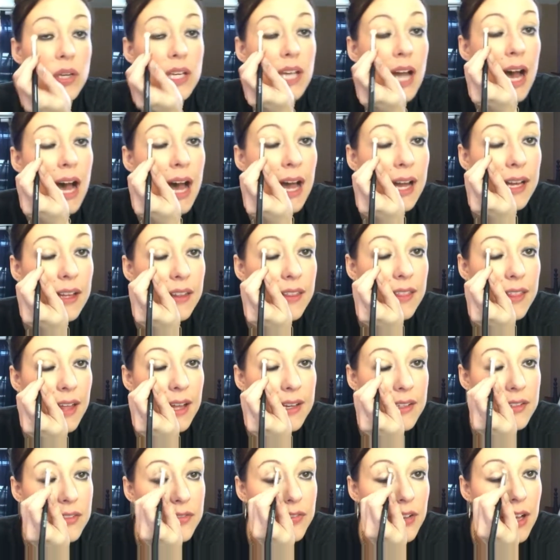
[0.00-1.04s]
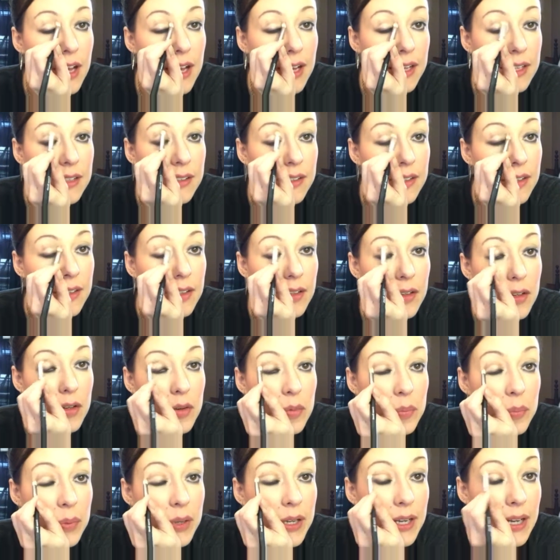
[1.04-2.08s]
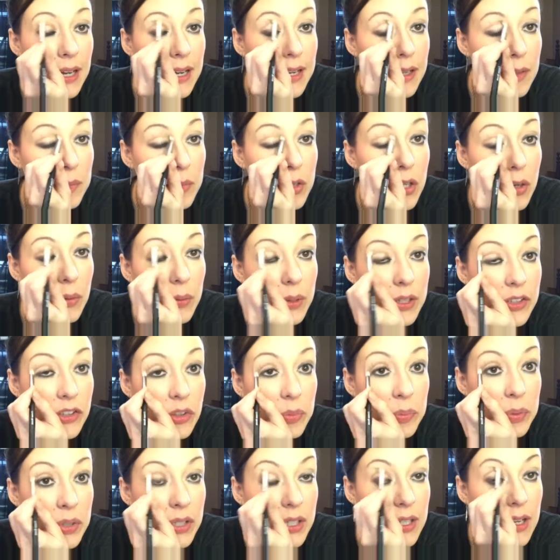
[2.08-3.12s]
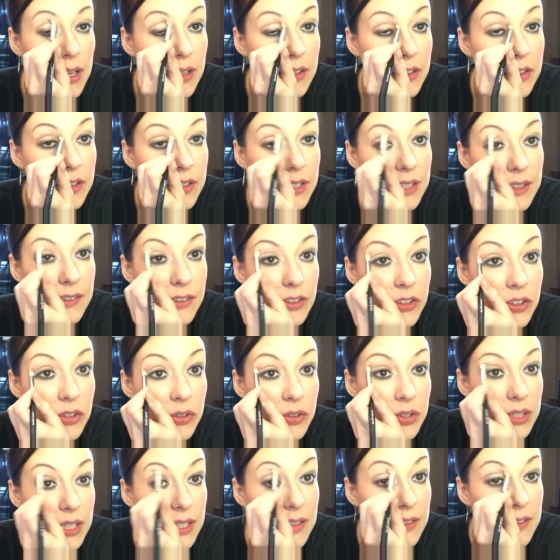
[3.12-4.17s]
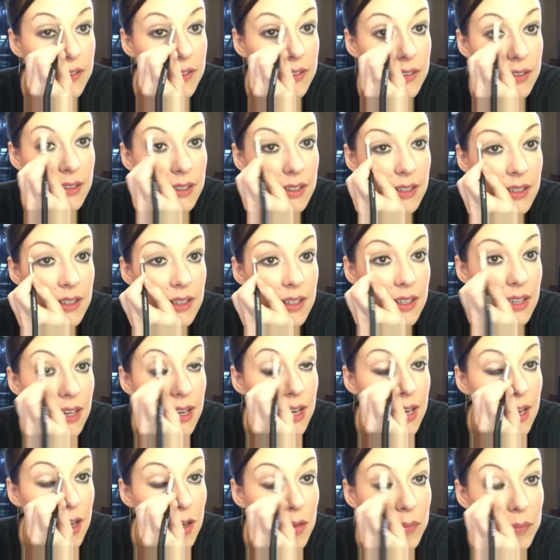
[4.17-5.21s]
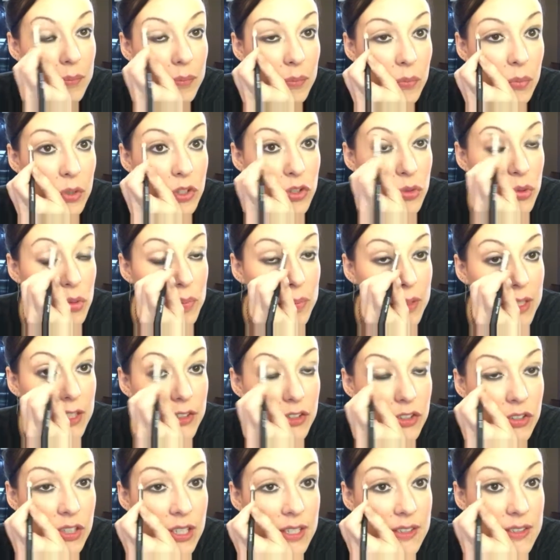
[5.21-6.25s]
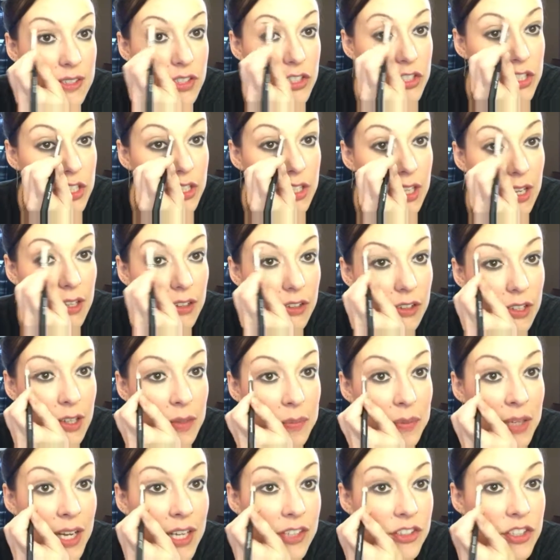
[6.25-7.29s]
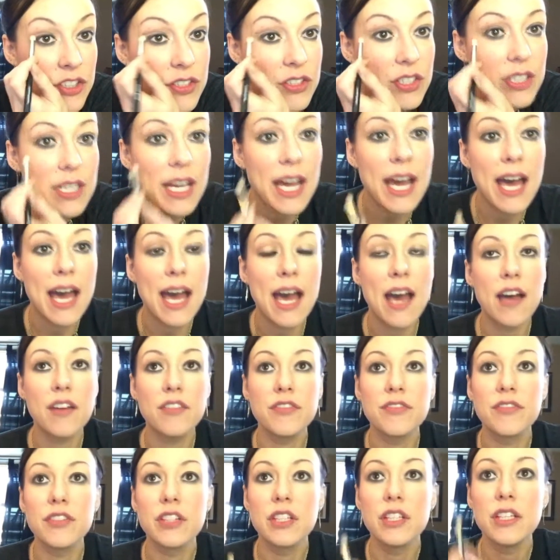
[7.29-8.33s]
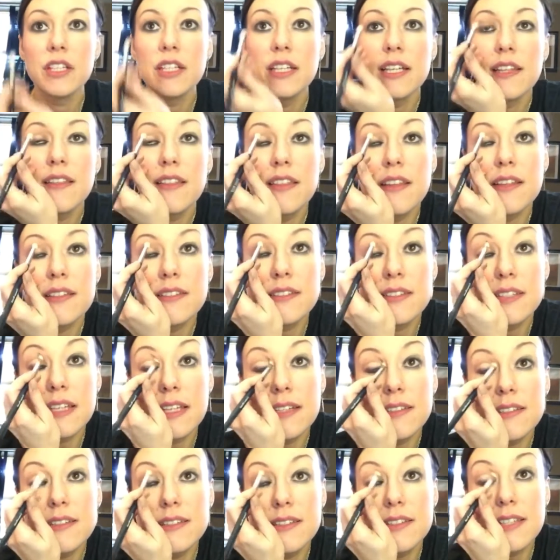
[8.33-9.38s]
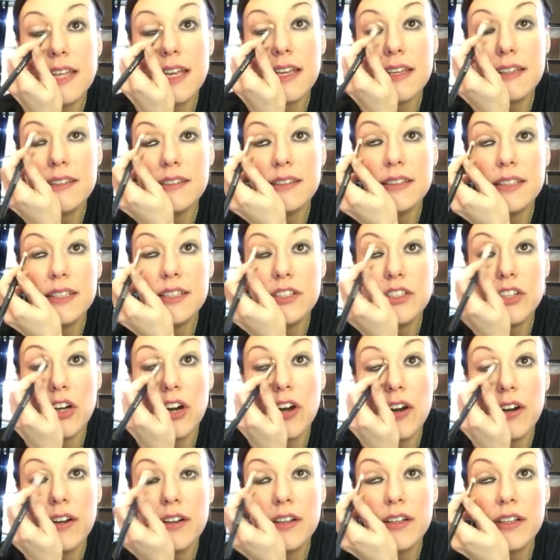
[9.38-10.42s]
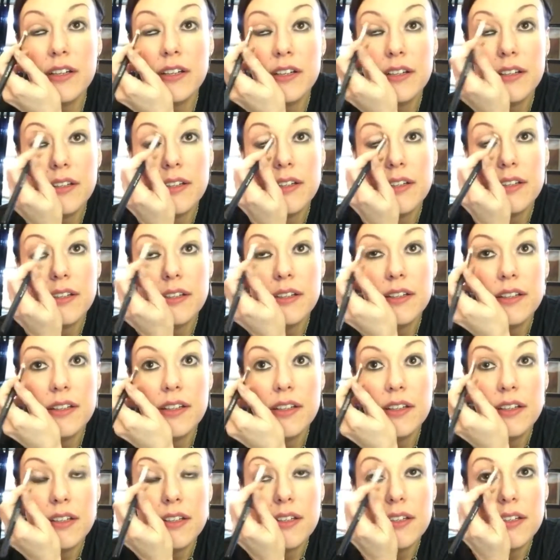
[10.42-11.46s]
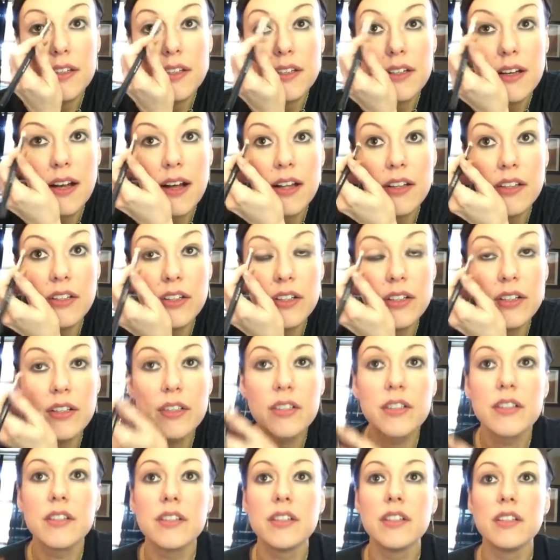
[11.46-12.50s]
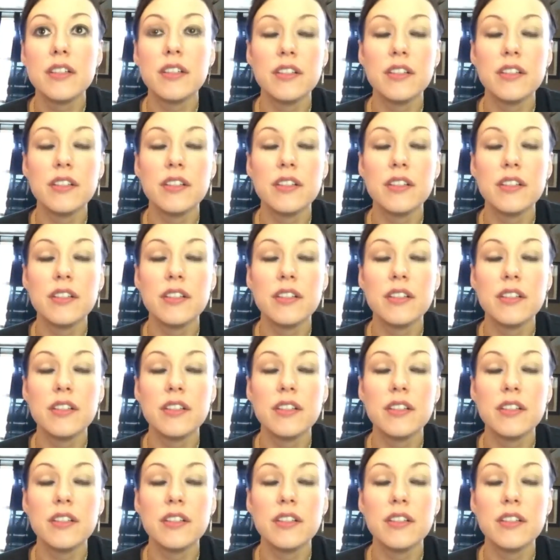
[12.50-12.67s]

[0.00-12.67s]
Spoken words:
a smoky eye, that is fine, but I am going to put color in the crease. Which would be a transition color. I'm not just going to have this insanely dark color